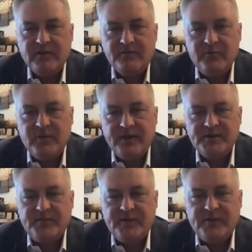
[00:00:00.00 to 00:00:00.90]
a few
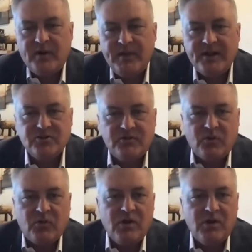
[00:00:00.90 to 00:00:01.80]
minutes, but I want to make
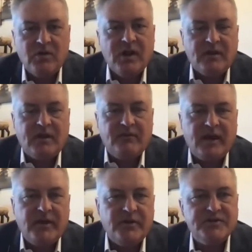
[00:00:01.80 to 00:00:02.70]
sure that we're all kind
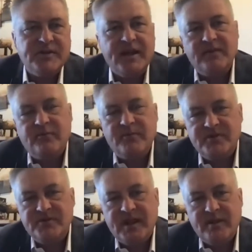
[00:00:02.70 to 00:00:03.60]
of understanding from
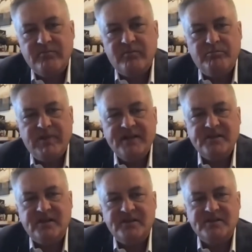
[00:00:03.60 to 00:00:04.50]
the same
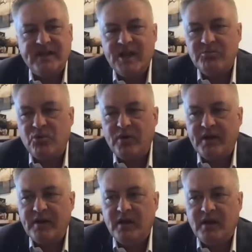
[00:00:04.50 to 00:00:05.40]
basic
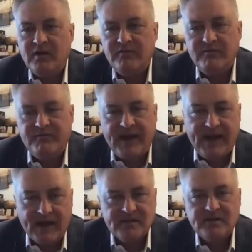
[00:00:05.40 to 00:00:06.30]
standpoint of
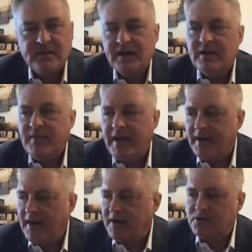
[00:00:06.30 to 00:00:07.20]
facts.
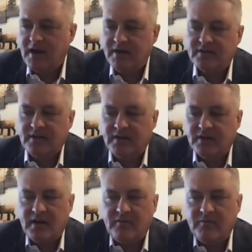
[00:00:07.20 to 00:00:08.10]
And I tried to,
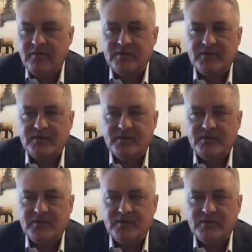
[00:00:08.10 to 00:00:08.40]
in kind of